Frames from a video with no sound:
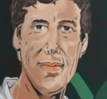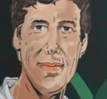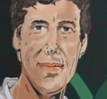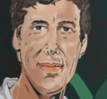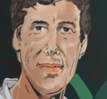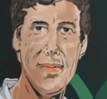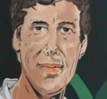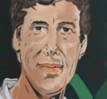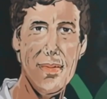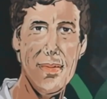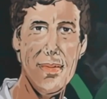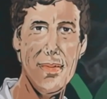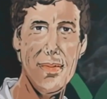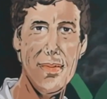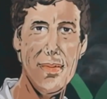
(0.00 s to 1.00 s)

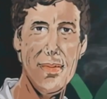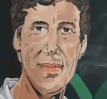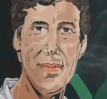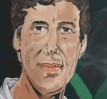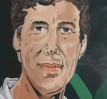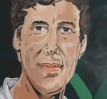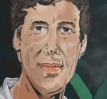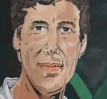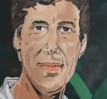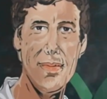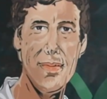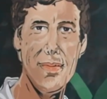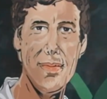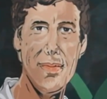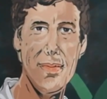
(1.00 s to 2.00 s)

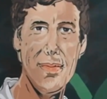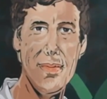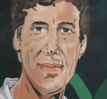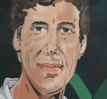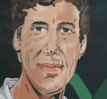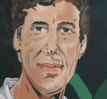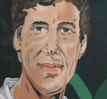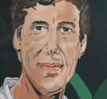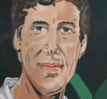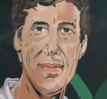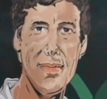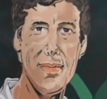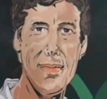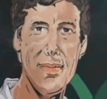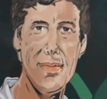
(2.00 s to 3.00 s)

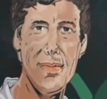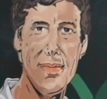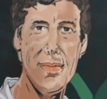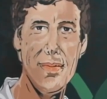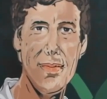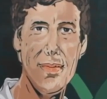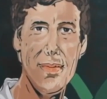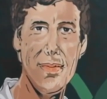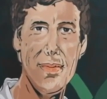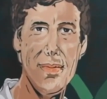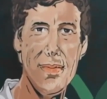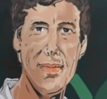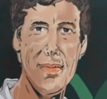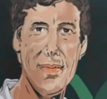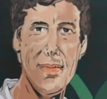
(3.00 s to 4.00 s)

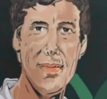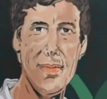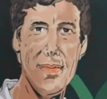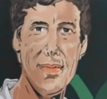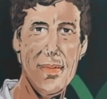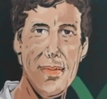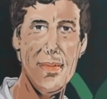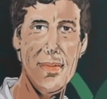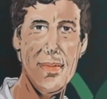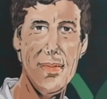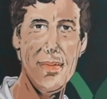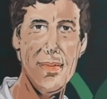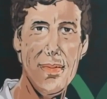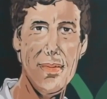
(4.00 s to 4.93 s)
(silent)